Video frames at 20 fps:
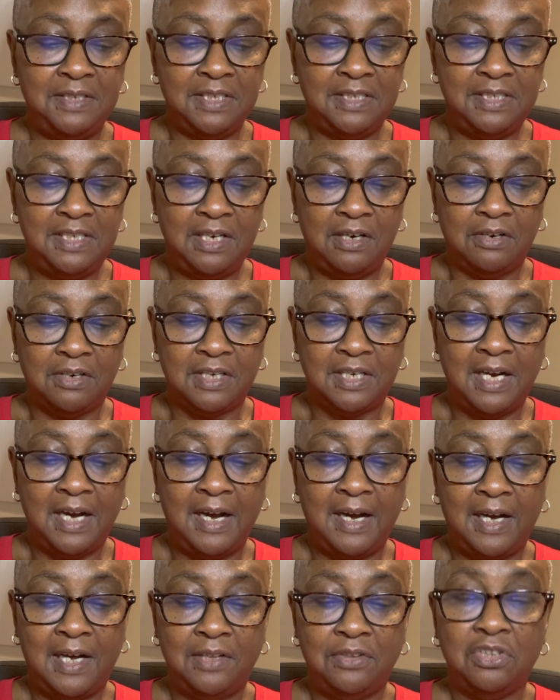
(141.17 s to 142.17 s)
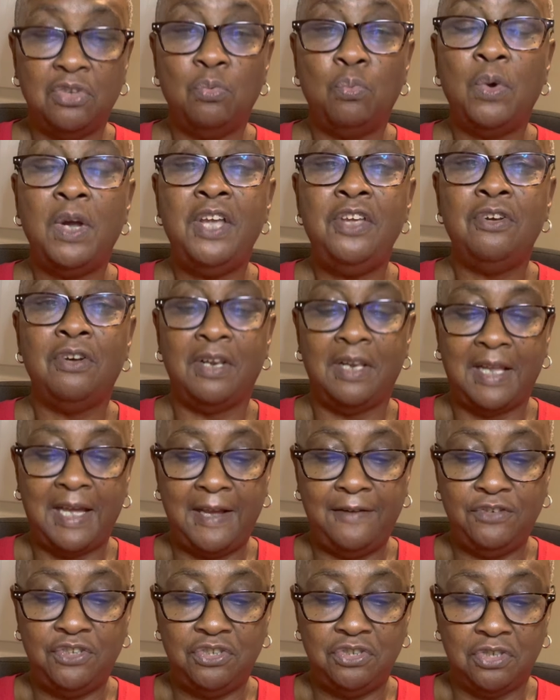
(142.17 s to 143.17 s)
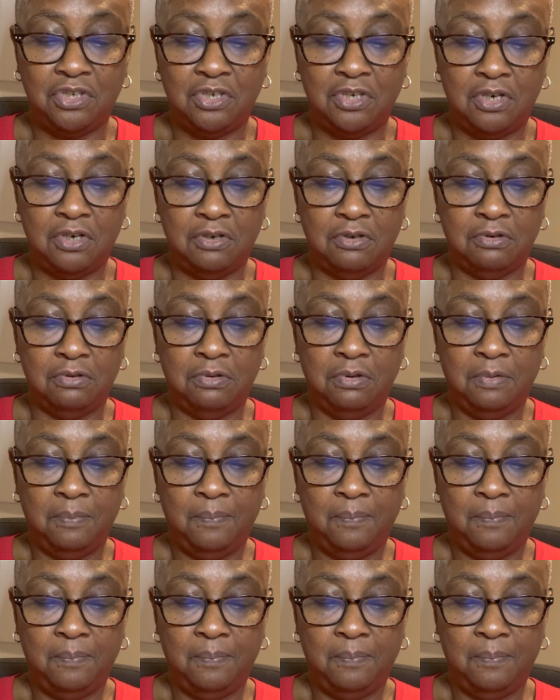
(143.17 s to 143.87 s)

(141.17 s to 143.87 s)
to tell God the way your life should go.